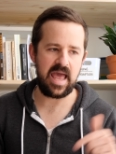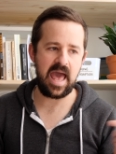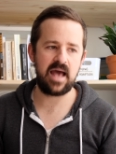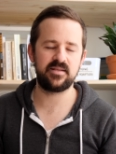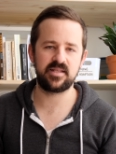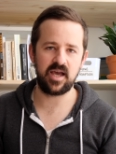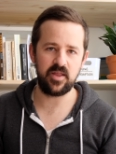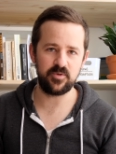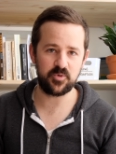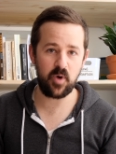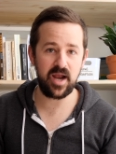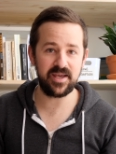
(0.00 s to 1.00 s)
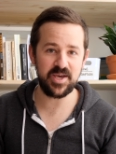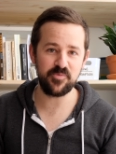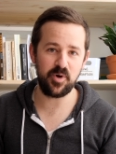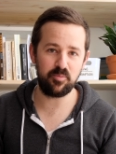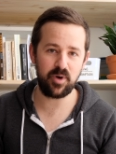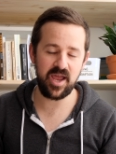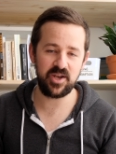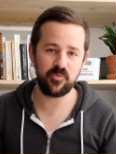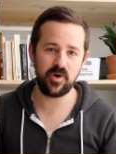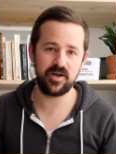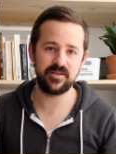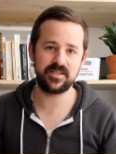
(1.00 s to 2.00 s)
I asked the guy that was writing it what brand it
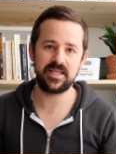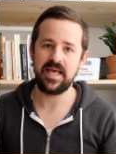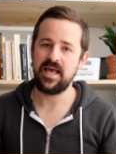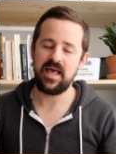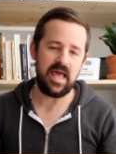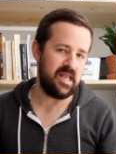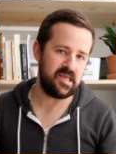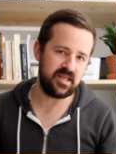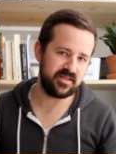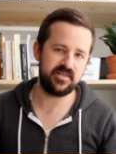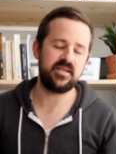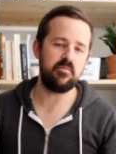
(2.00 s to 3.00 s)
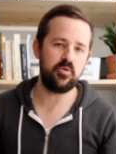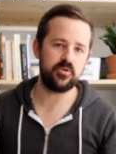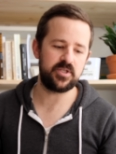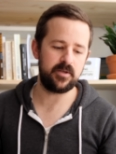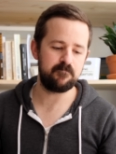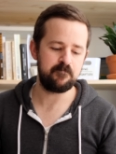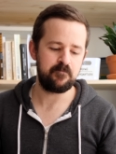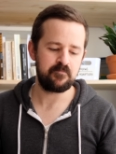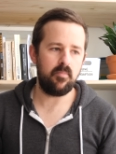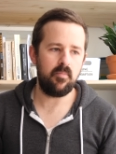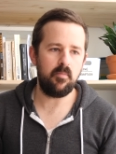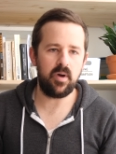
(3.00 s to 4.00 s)
was and he didn't say boosted.
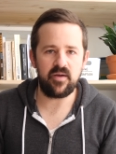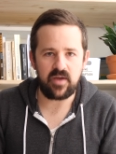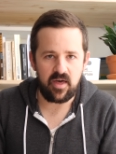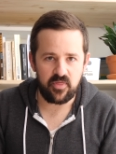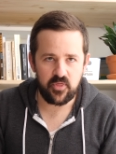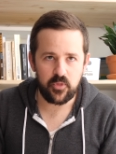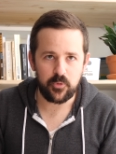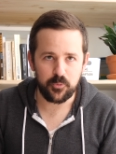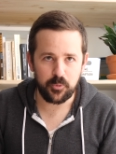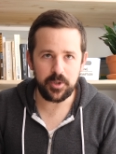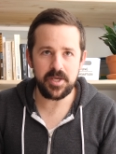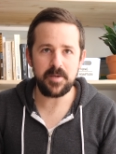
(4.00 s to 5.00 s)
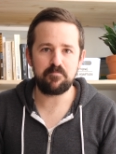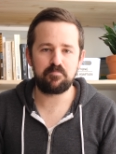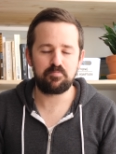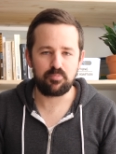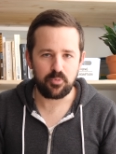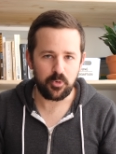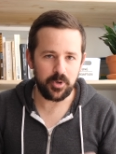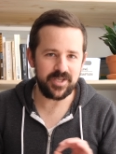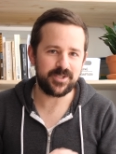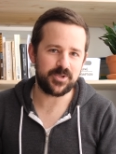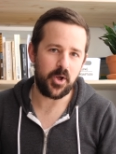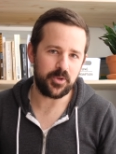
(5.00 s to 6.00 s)
But I've got three
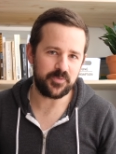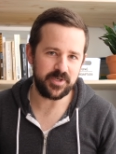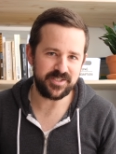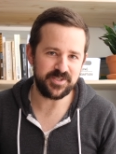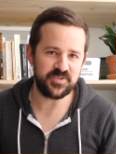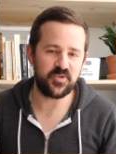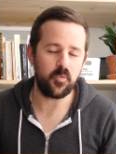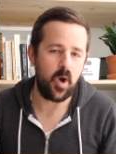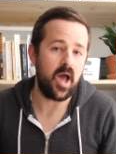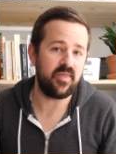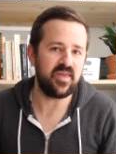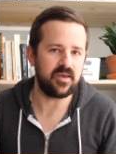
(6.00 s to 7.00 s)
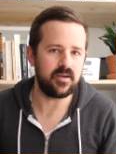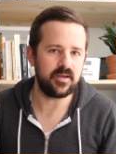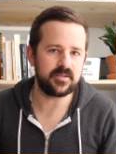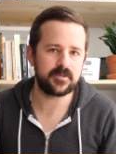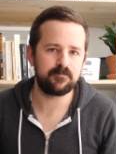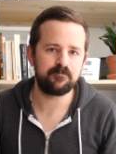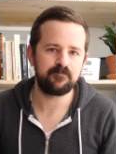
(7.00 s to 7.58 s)
pretty solid reasons for why I think it is.